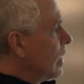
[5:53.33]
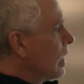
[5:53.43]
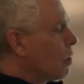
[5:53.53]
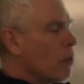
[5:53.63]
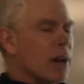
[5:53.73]

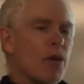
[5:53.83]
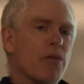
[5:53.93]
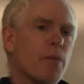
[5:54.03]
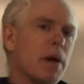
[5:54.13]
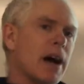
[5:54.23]
How do I go
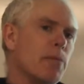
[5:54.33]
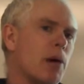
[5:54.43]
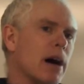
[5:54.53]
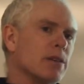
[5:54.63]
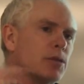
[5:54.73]
from the
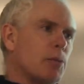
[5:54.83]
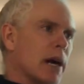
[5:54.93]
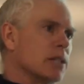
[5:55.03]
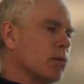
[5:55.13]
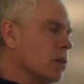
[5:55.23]
hypotenuse
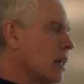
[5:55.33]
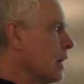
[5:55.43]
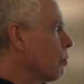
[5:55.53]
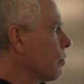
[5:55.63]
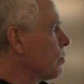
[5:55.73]
back to a
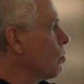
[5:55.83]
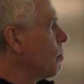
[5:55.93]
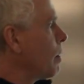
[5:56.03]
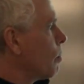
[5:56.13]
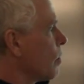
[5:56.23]
leg? Well, if you
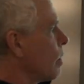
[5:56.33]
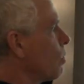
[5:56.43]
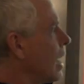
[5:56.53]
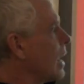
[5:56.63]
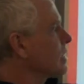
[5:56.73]
remember, they
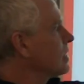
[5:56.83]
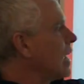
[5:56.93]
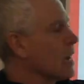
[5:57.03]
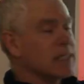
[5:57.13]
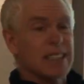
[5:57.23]
were x,
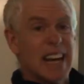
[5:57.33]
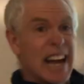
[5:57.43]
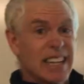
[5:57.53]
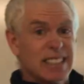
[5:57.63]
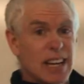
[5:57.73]
and
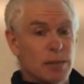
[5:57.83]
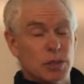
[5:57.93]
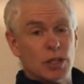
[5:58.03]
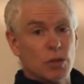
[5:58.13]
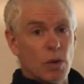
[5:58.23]
x times
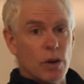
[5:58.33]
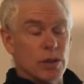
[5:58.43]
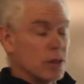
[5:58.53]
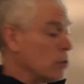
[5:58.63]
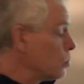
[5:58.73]
the square root
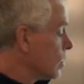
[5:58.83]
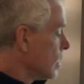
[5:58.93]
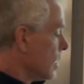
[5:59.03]
of 2.